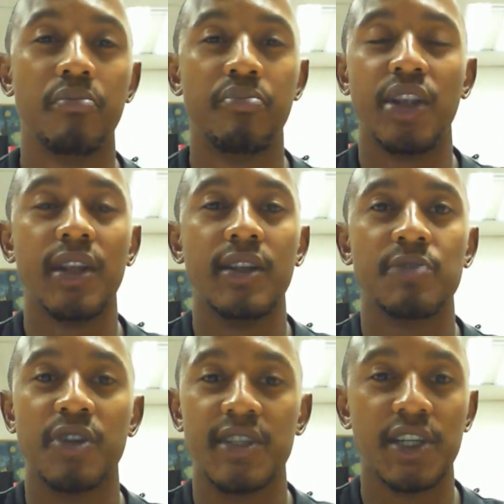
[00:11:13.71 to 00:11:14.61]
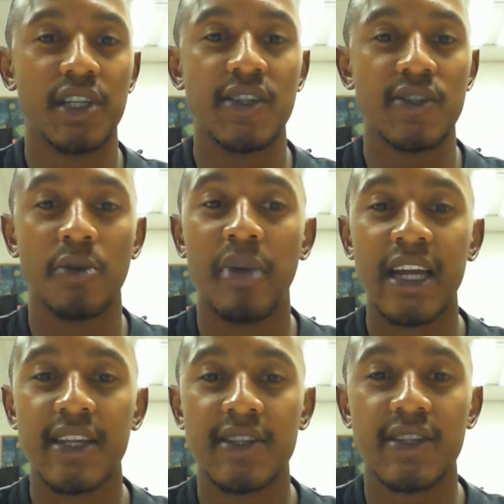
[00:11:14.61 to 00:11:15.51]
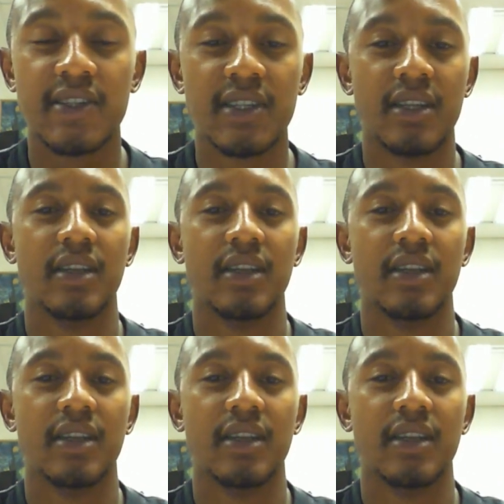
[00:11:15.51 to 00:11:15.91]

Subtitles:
predispositions or biases,